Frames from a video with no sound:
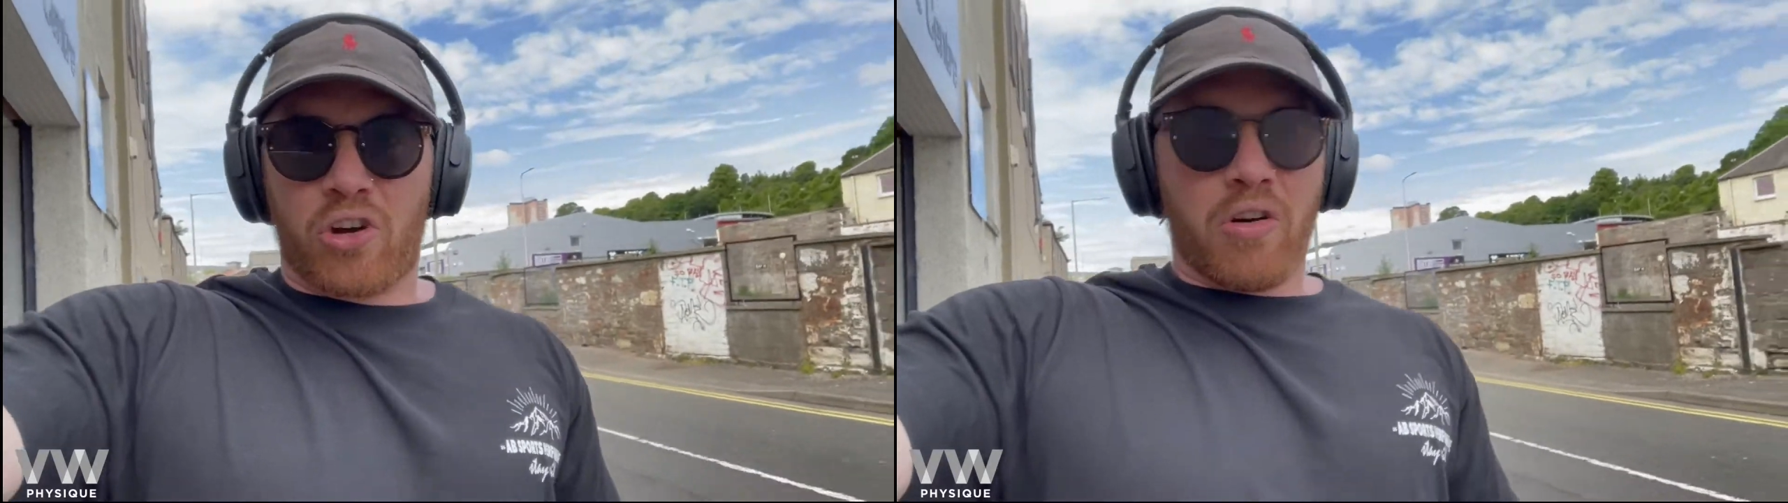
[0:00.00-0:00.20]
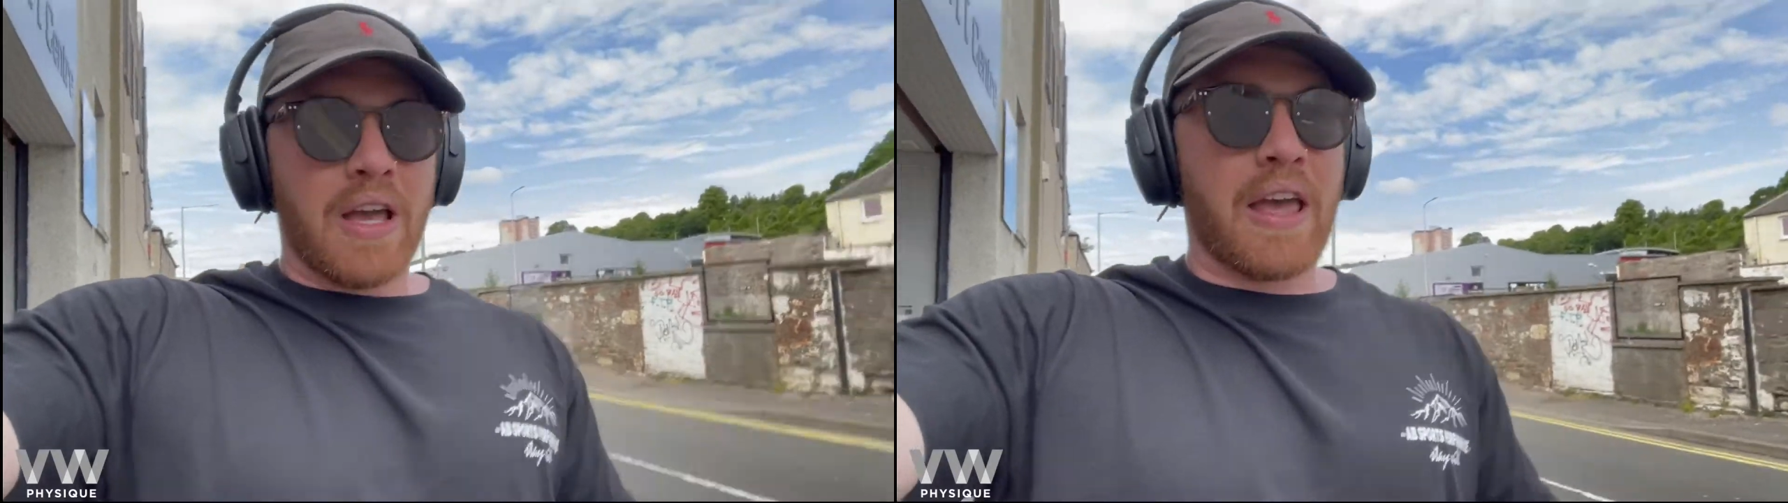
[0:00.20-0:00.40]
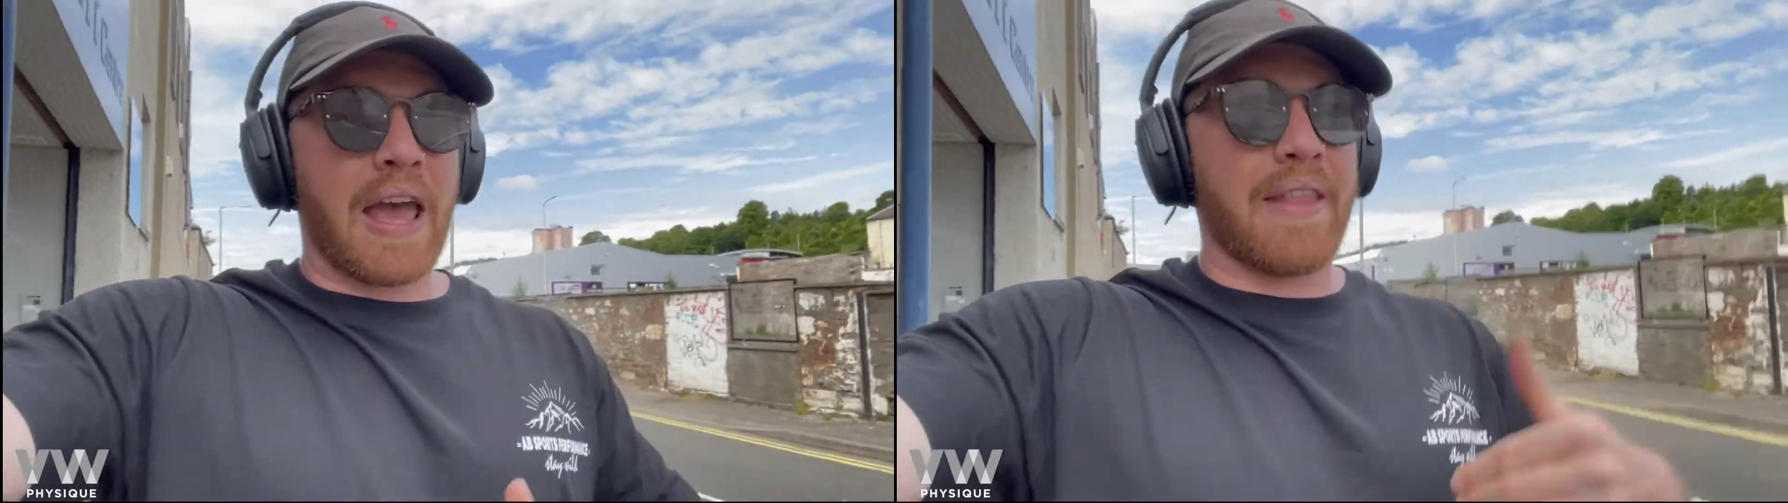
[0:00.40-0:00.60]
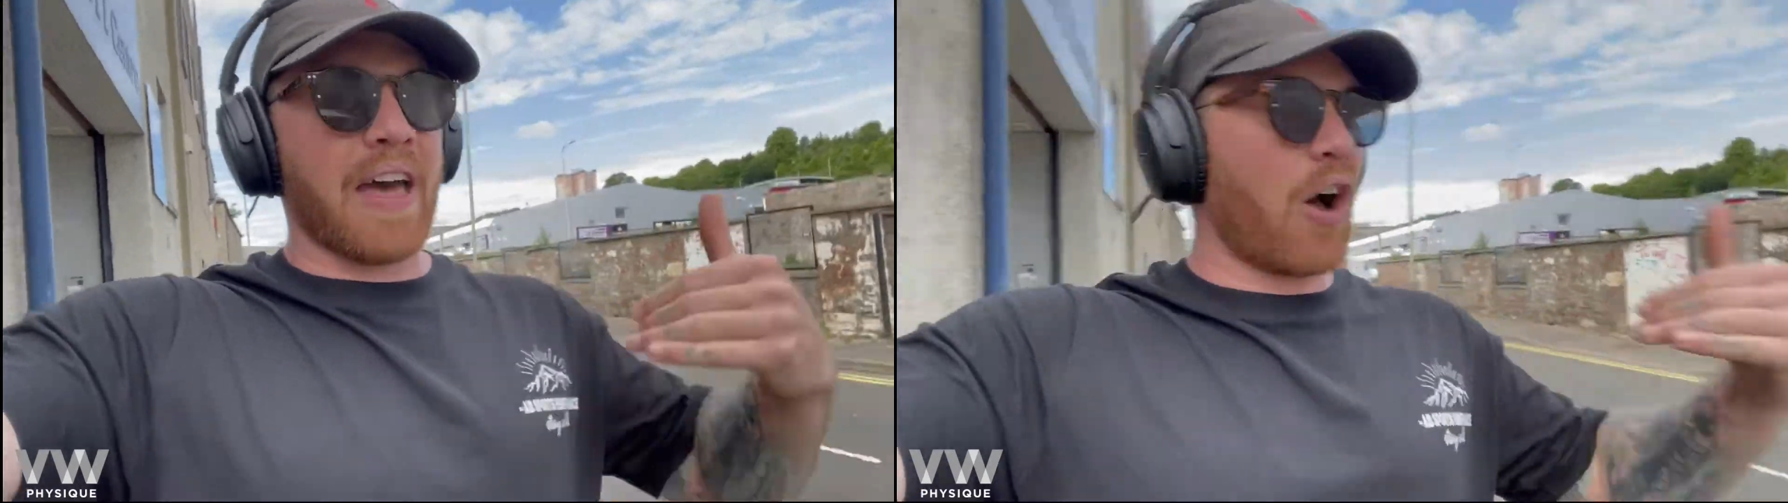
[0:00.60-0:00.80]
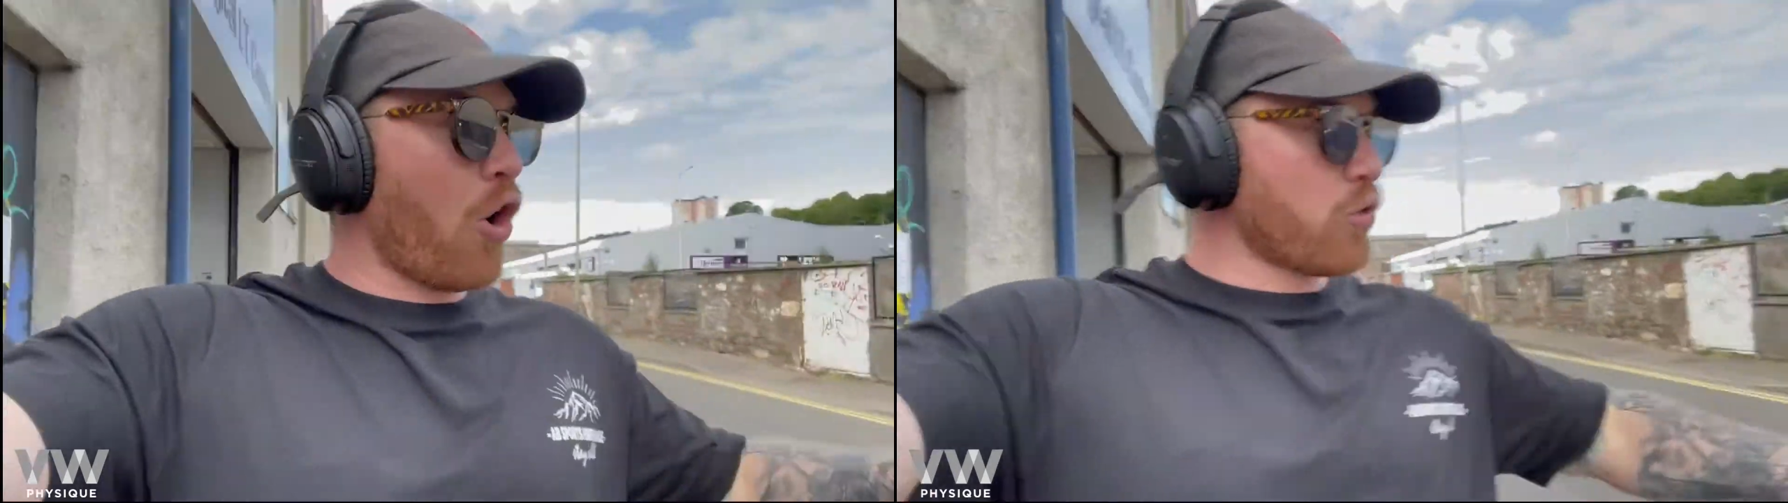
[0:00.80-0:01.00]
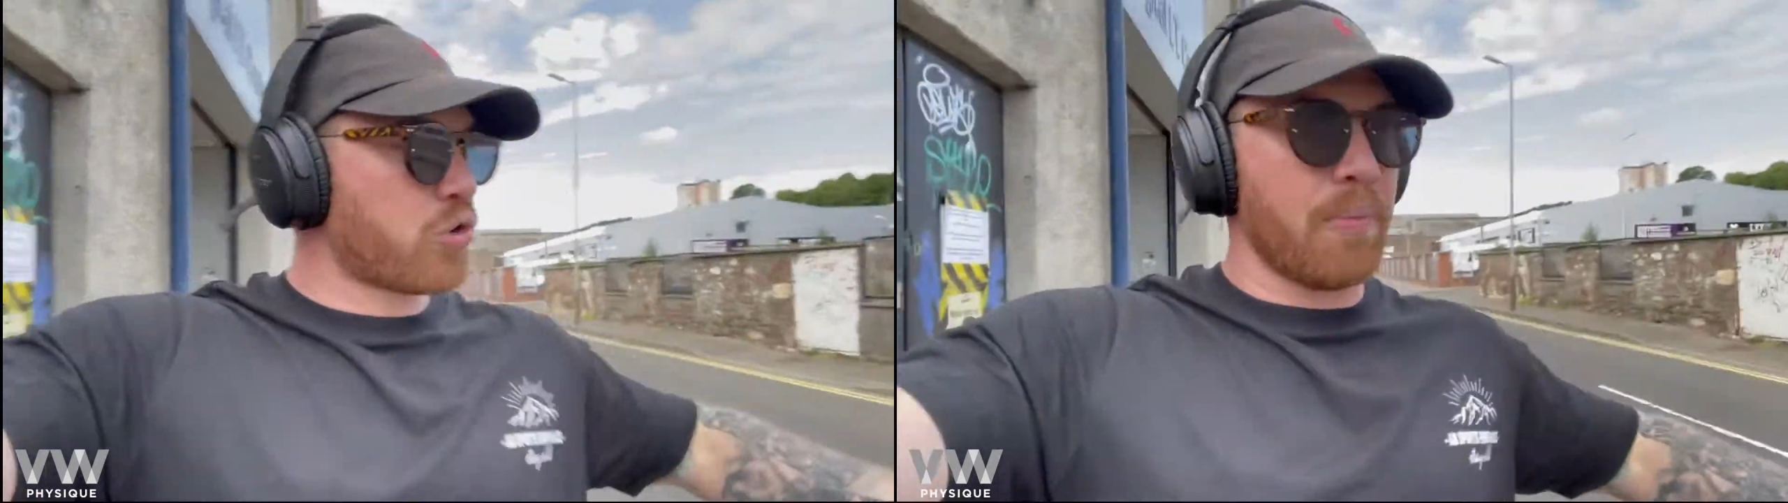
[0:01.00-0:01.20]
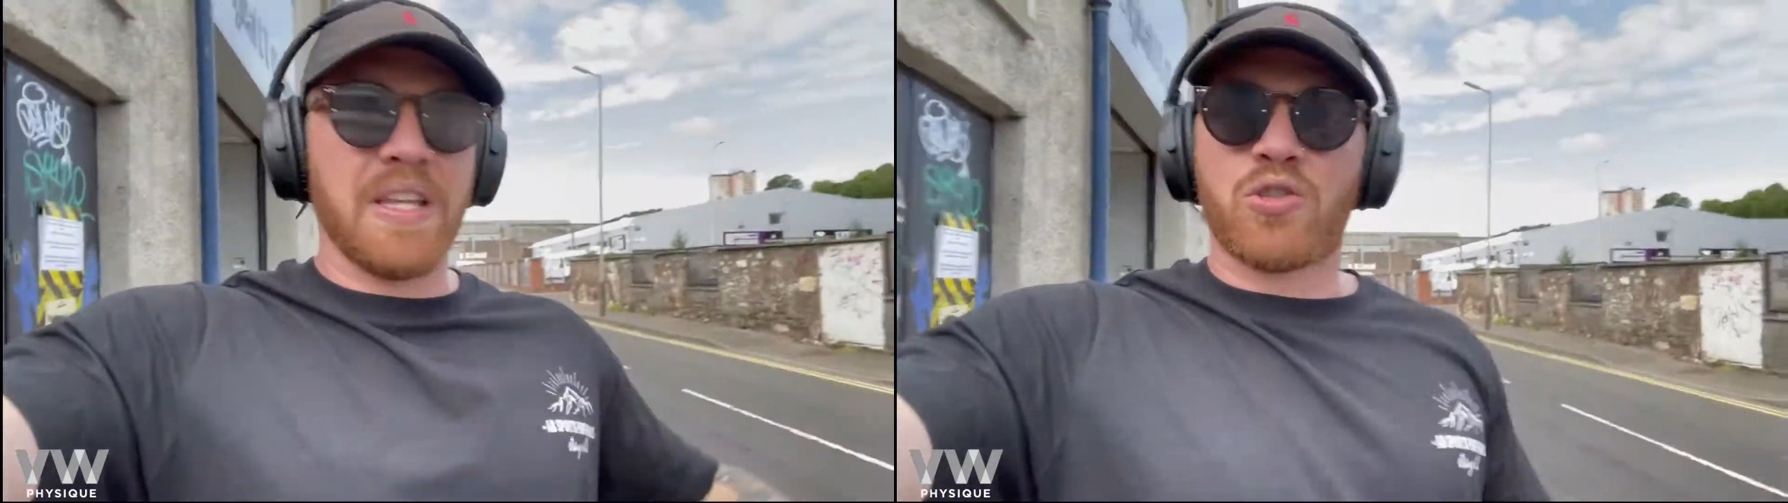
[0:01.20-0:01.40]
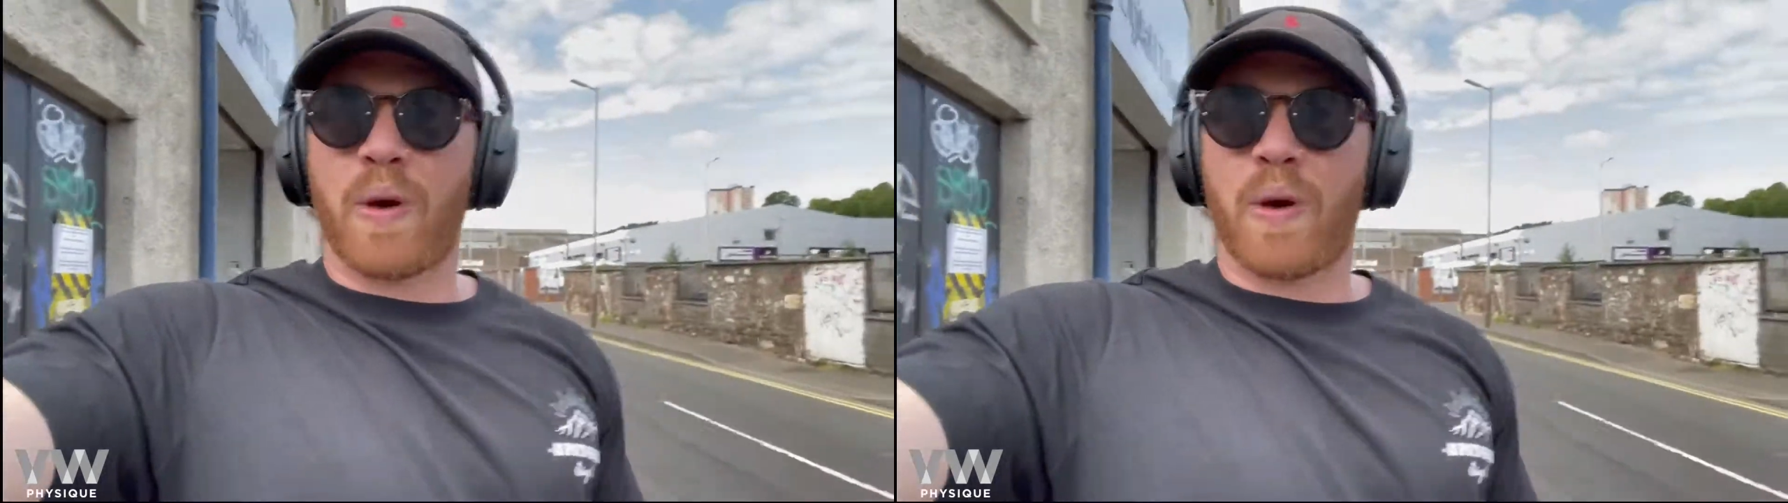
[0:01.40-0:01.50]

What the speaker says: And that also means